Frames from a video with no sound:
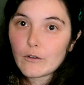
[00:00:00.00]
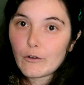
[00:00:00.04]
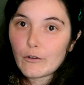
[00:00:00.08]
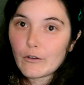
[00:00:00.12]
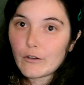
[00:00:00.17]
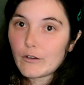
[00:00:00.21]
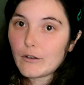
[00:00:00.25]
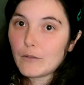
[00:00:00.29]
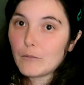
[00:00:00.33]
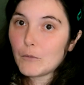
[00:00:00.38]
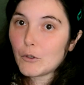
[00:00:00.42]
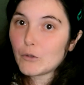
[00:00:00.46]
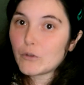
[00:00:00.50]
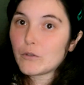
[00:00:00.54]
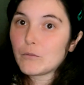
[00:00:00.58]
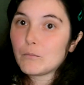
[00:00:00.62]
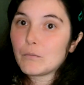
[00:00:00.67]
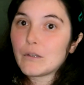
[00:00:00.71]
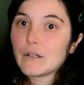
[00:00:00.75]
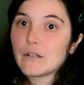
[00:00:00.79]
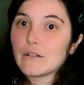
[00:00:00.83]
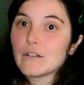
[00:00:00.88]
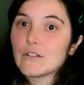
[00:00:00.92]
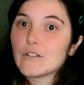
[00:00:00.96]
on an emotion
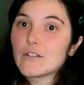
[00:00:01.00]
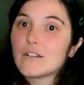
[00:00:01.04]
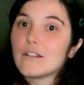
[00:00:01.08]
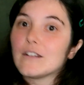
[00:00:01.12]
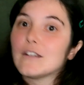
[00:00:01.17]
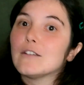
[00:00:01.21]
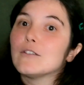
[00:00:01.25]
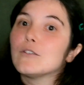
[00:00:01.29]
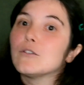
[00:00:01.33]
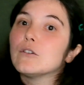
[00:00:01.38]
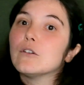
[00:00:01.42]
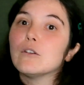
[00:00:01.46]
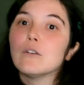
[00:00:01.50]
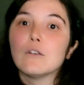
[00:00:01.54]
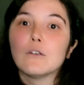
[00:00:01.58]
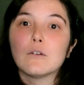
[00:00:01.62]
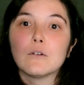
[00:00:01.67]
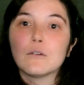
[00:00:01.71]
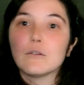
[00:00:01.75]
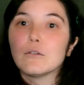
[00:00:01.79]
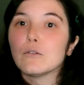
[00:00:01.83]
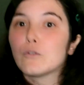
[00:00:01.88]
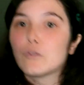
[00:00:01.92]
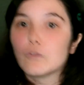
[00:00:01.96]
playlist is
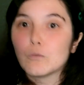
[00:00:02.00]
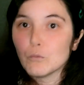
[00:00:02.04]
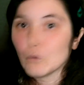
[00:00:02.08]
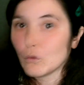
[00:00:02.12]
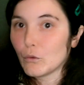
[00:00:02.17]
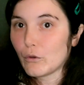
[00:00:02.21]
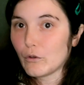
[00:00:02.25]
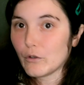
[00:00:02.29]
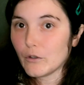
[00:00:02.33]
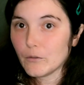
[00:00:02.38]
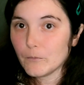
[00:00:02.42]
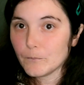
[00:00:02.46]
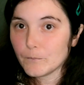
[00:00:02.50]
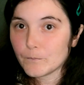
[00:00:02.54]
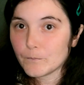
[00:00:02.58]
smoother.